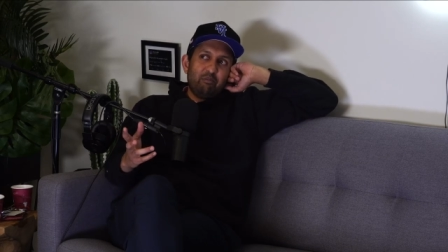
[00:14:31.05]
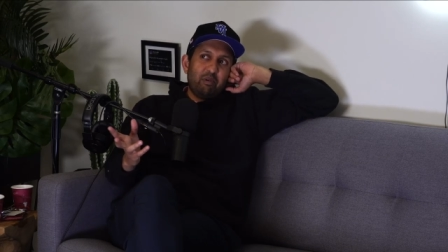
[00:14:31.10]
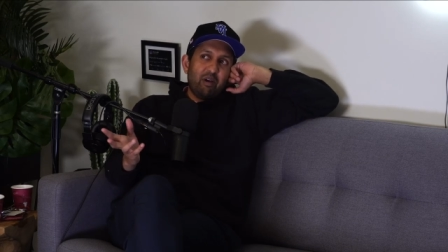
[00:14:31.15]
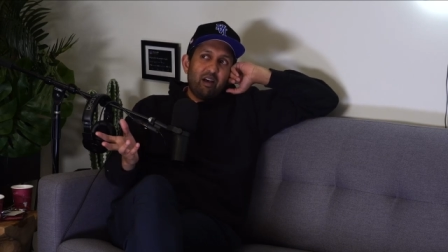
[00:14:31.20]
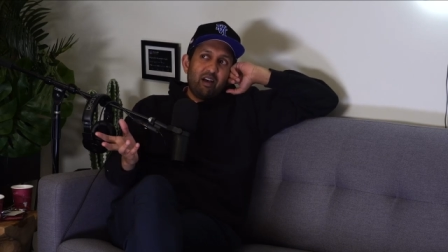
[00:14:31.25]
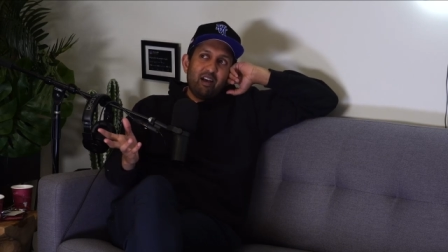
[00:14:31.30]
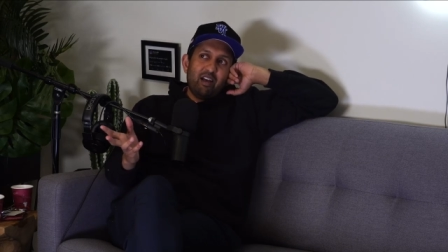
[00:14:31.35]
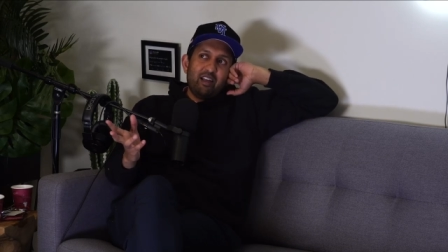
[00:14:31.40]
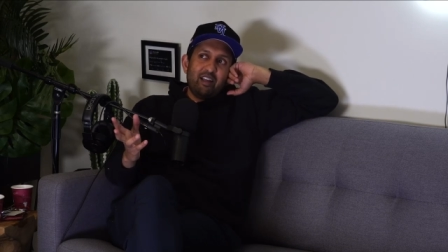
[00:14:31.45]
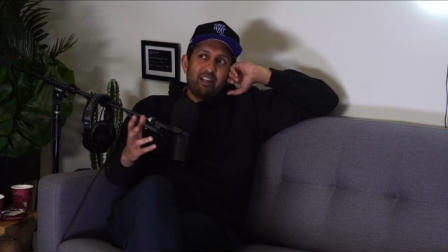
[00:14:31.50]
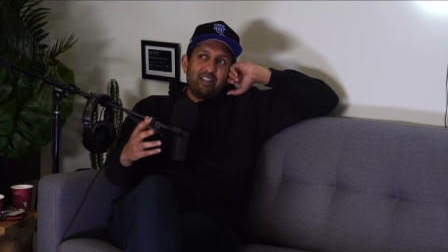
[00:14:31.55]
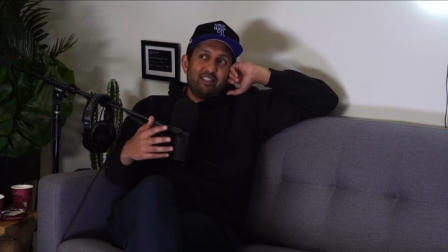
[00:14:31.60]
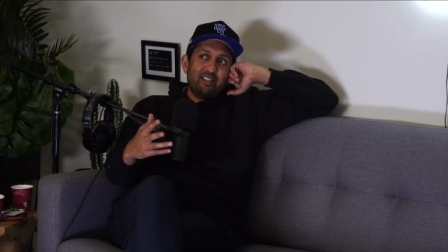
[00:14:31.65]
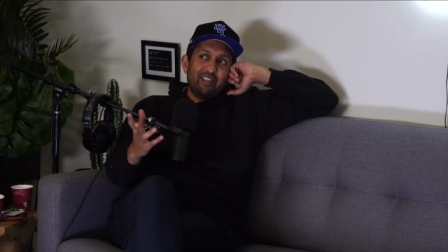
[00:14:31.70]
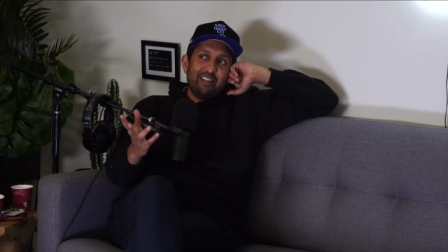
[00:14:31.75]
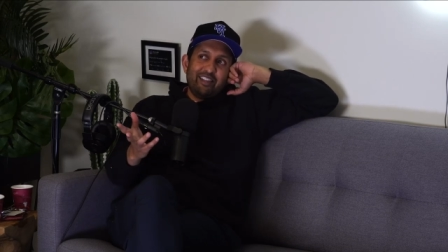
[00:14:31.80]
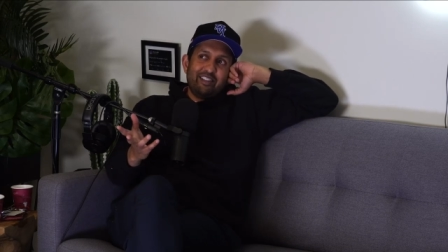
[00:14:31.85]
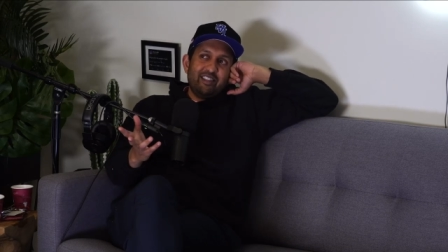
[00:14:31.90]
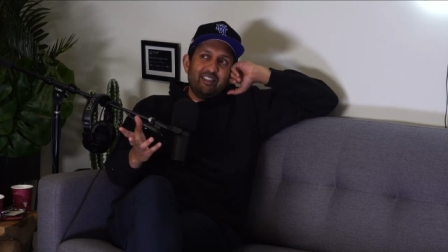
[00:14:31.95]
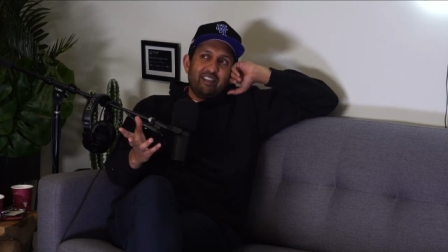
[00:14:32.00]
I, it's
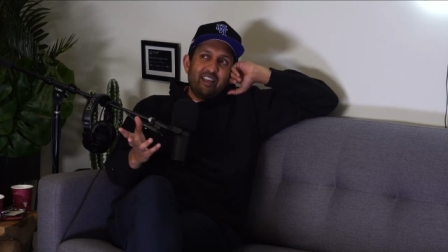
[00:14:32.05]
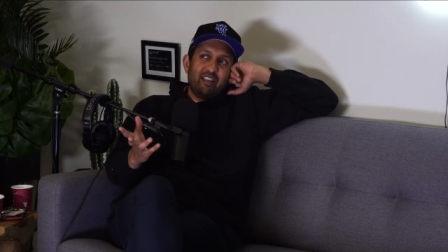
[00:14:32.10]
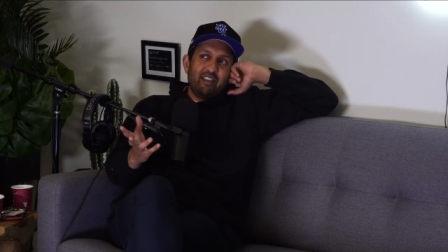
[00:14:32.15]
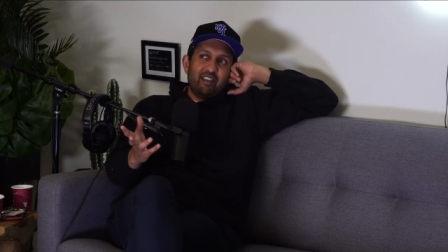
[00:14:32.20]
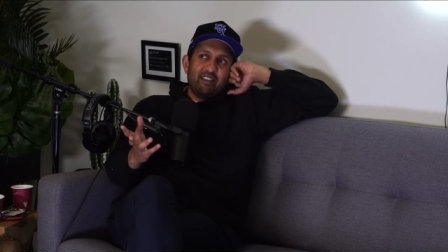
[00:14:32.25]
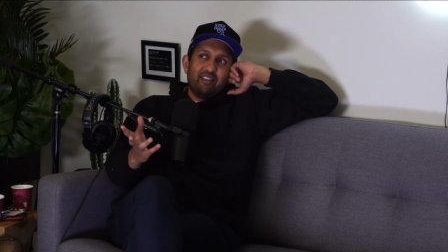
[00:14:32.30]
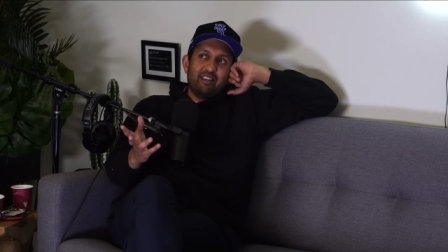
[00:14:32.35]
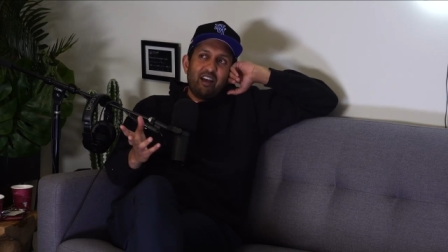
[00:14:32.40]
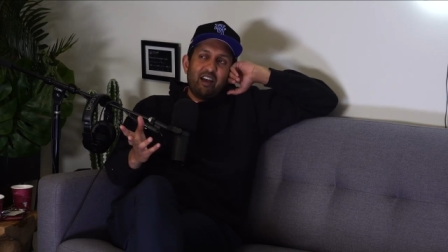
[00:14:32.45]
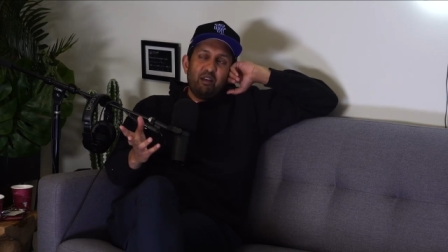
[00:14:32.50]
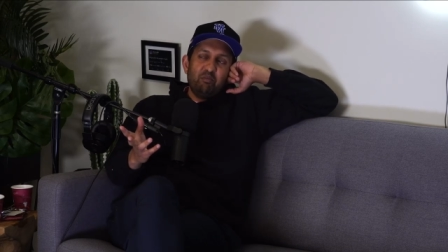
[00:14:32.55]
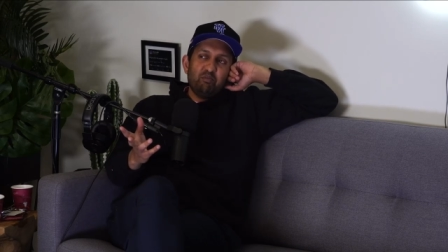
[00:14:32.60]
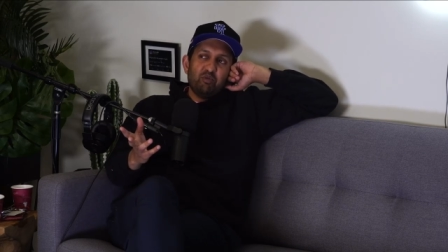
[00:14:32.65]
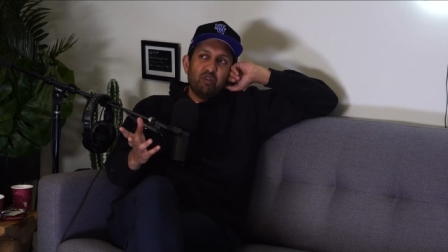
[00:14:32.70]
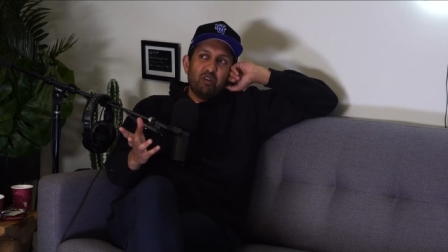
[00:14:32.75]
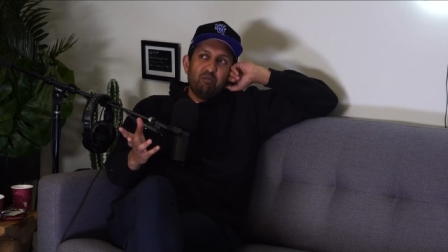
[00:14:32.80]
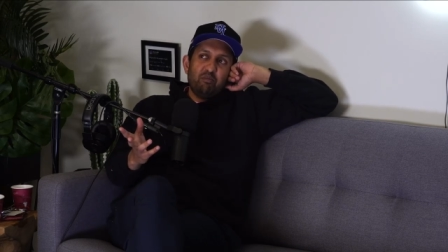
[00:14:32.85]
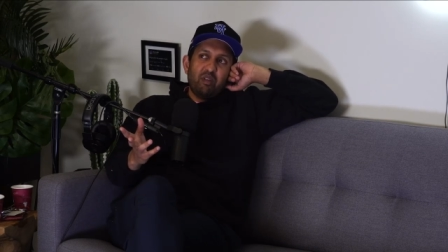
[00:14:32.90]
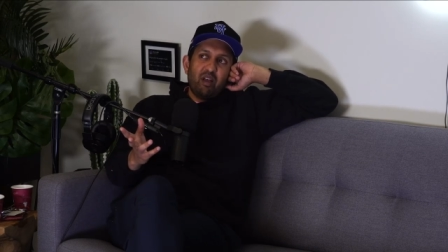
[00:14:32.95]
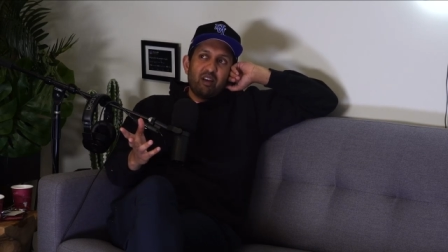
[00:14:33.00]
it's in the LA Times, so
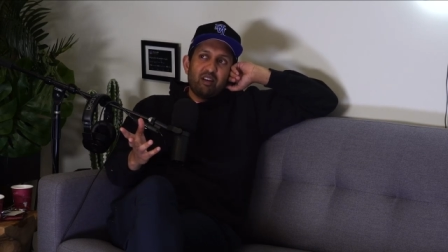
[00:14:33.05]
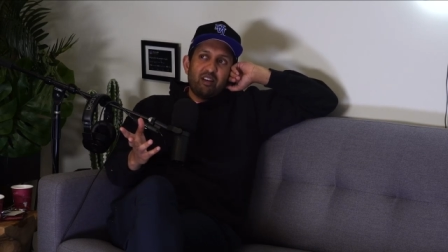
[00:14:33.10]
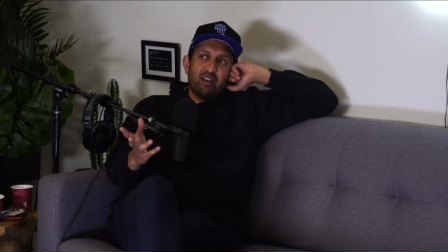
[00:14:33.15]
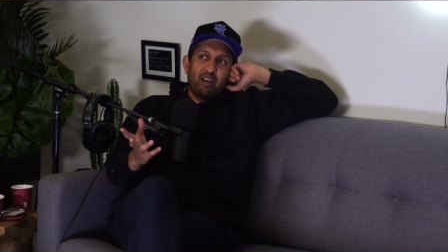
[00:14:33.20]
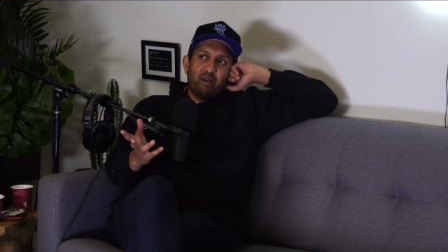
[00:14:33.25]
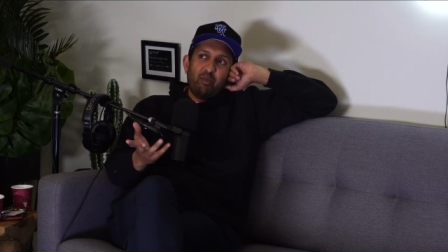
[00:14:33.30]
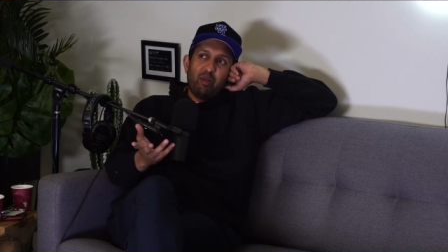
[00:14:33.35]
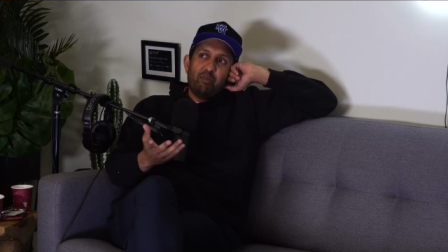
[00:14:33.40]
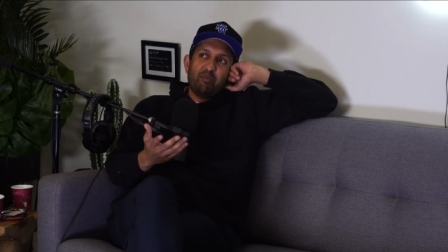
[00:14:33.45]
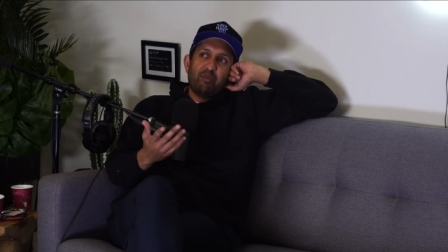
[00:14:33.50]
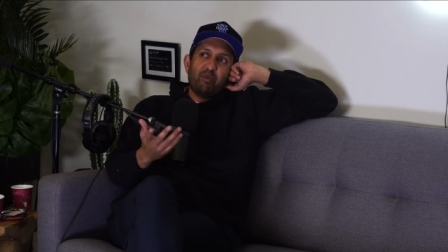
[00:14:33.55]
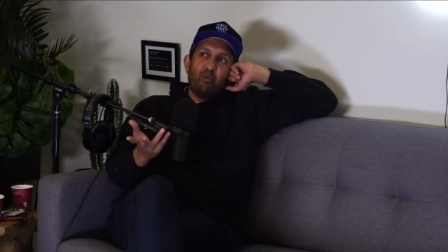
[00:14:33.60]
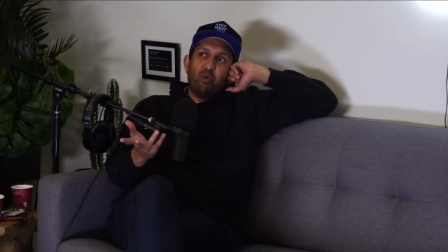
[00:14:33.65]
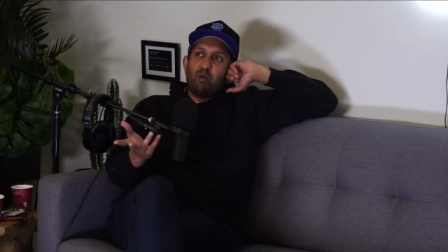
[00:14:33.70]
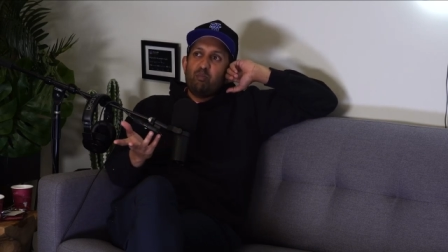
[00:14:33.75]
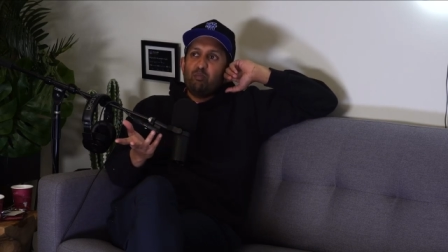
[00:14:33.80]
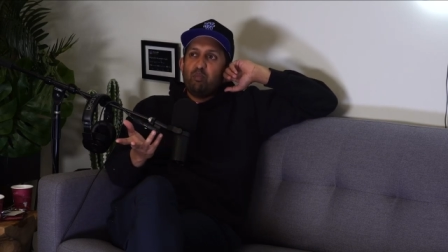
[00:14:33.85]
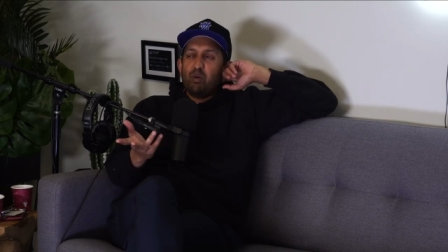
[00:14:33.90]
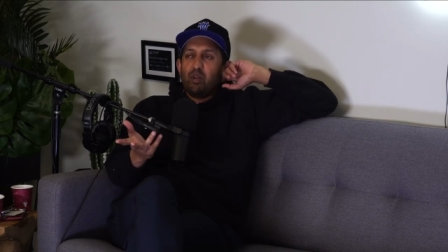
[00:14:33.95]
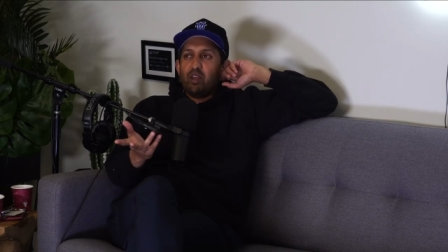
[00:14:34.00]
I'm not I'm not the
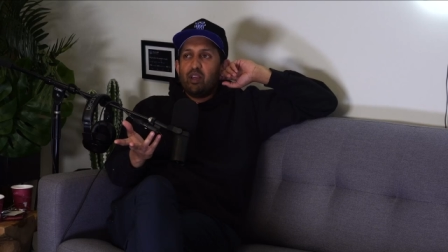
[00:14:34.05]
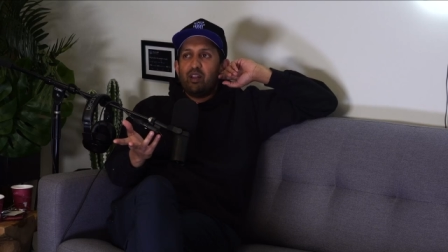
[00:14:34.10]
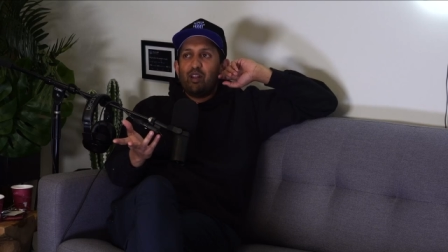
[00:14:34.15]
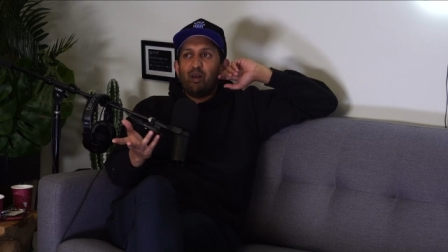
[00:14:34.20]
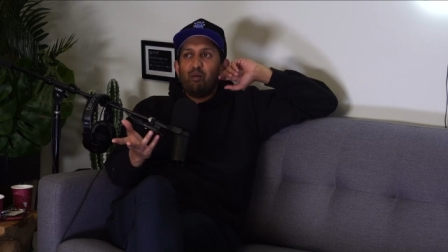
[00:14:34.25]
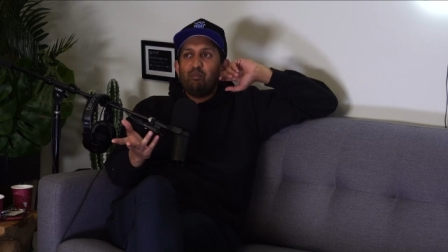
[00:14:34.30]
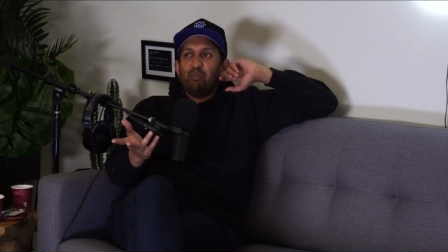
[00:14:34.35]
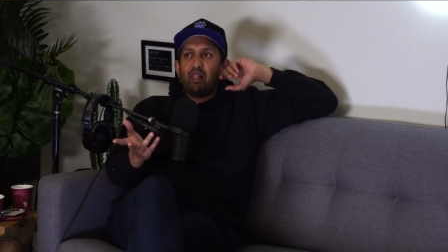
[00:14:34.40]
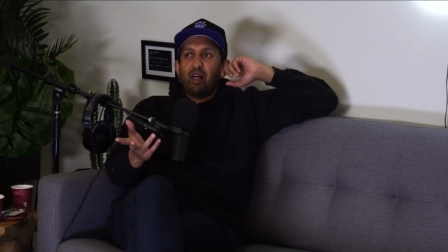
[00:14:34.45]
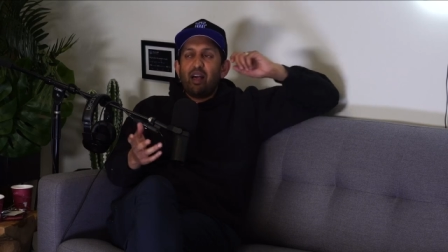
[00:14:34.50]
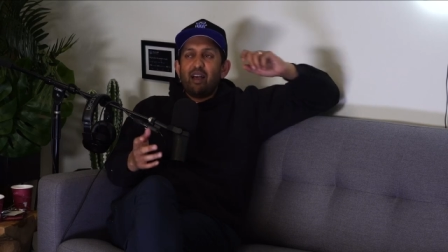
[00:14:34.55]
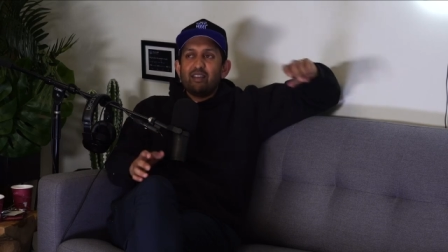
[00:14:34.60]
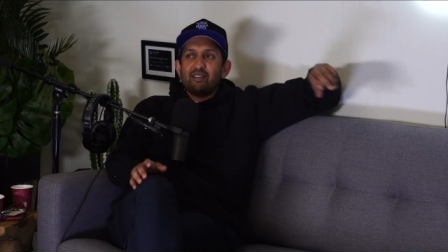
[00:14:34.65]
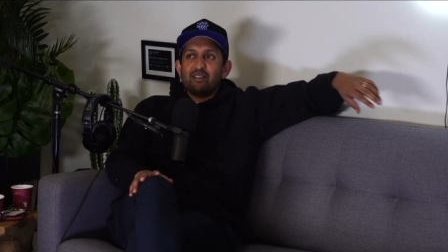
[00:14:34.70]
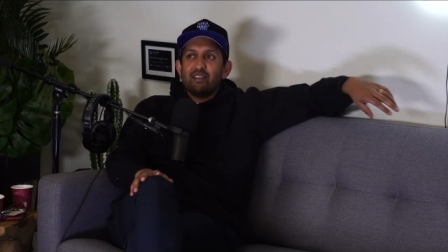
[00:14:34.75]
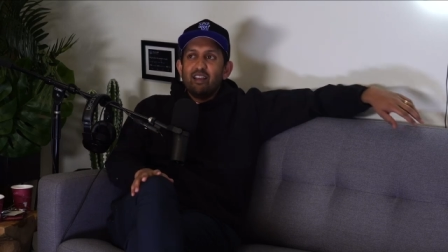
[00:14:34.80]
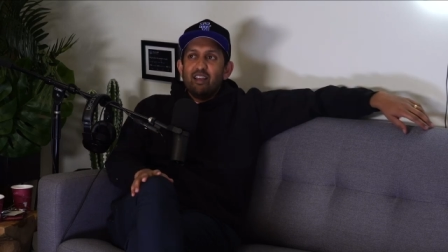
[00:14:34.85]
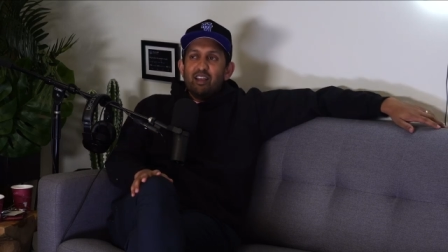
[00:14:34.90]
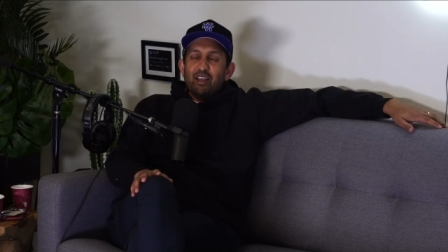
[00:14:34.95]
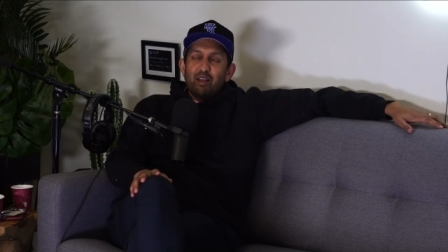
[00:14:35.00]
one putting it on
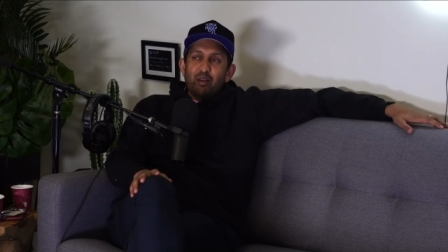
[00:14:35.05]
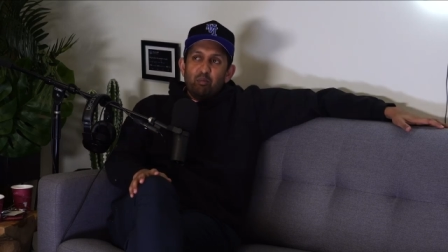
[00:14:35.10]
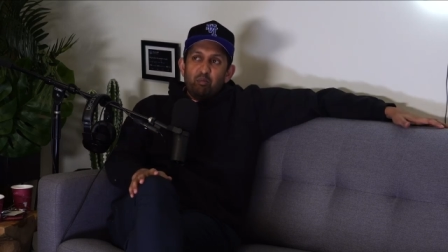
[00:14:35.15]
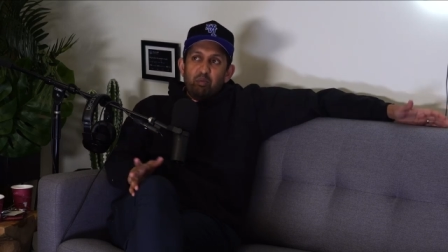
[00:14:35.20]
blast. Yep.